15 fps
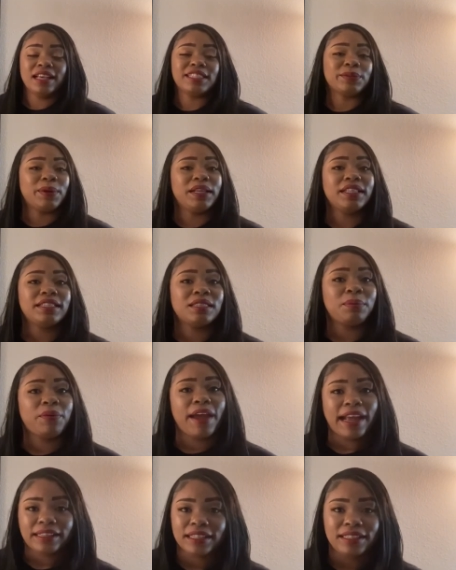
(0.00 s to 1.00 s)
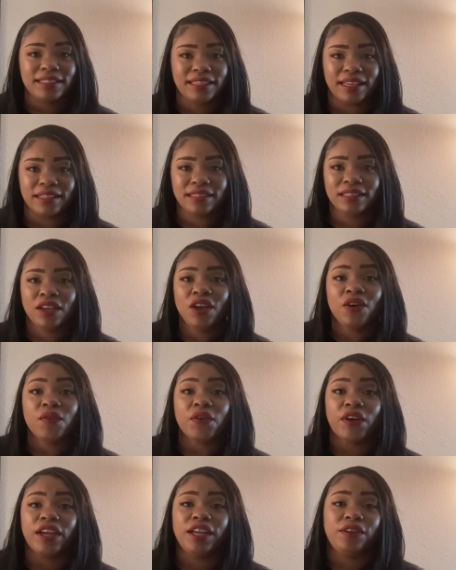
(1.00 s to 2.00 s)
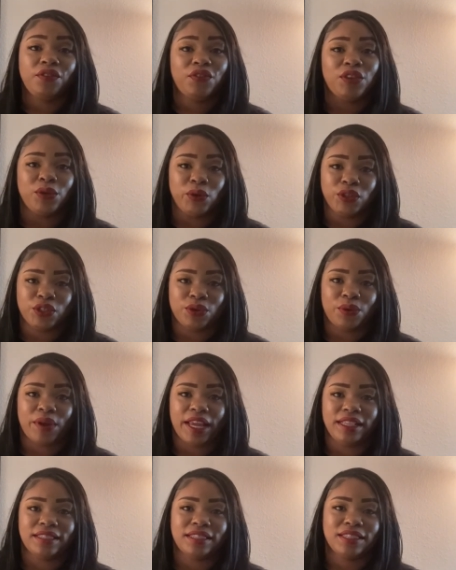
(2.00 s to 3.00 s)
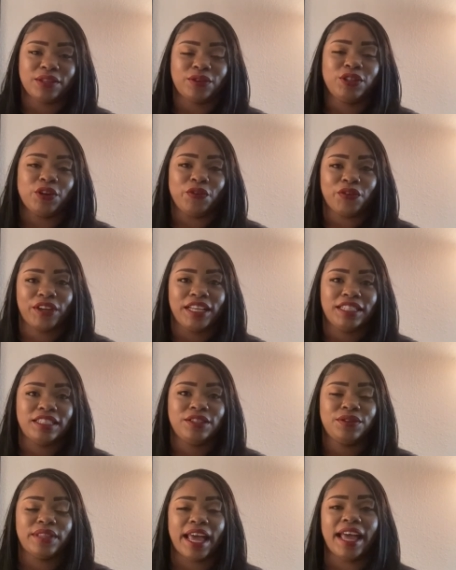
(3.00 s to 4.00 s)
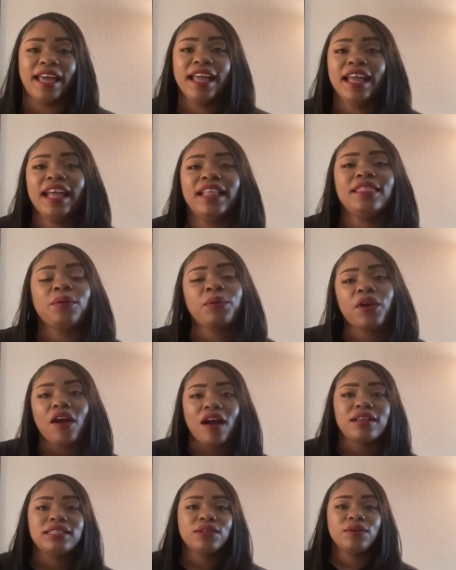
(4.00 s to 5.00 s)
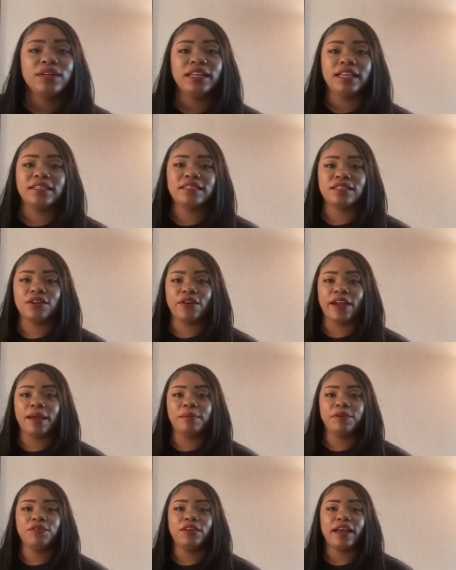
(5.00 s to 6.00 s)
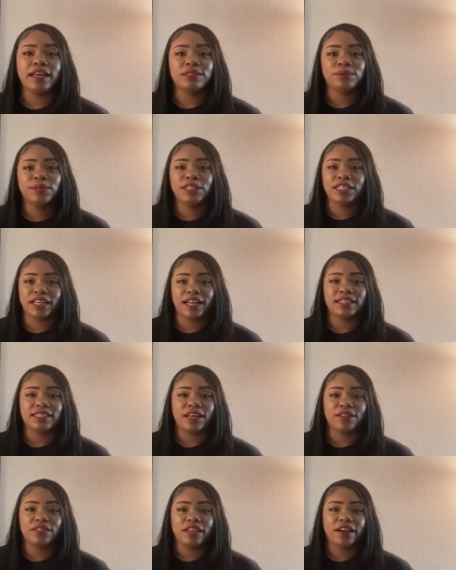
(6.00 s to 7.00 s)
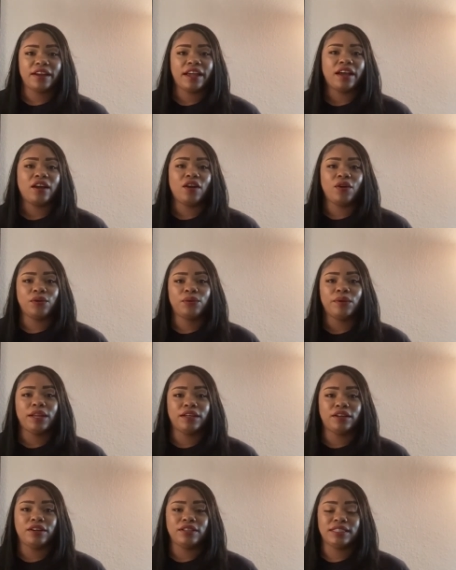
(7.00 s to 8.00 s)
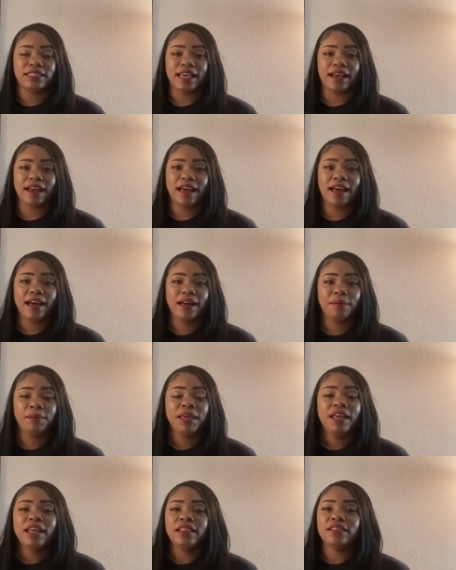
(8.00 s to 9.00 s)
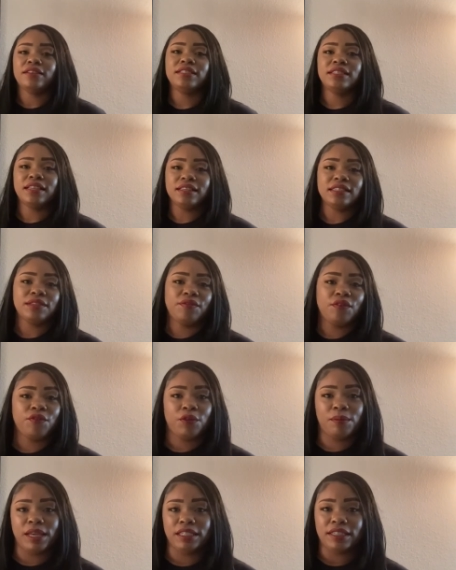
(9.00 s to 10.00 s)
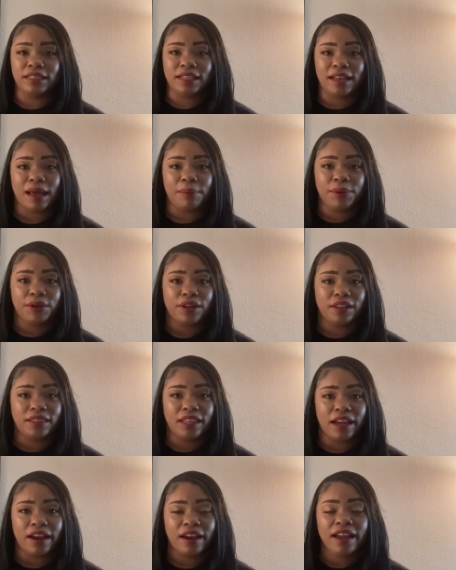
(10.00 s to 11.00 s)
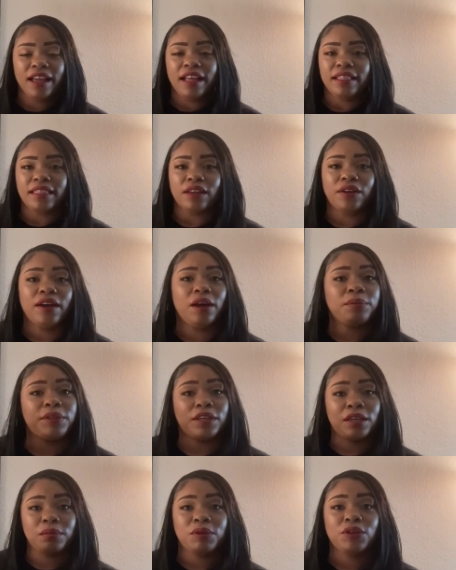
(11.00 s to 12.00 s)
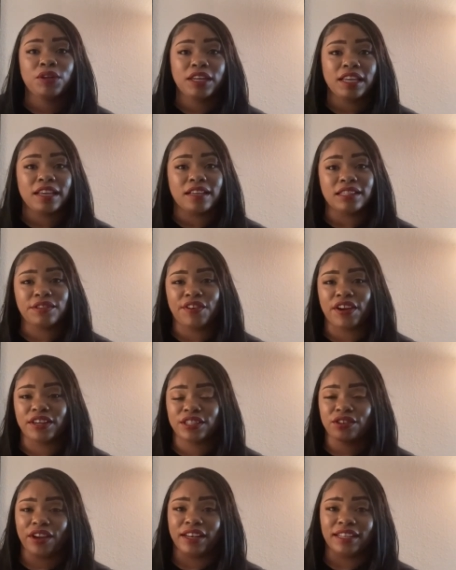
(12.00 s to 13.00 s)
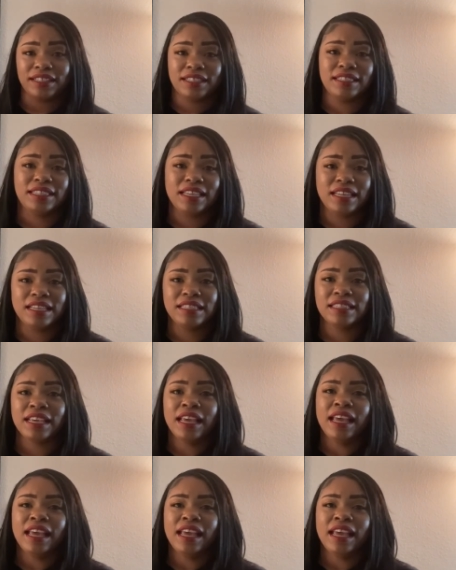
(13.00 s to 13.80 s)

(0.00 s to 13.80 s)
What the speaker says: as well as a practice test for infusion rates. So don't forget to do that. And then we're also on Instagram if you guys want to check us out there at coderednurse.com. There's tons of information that I put on there that'll help the community as far as chronic disease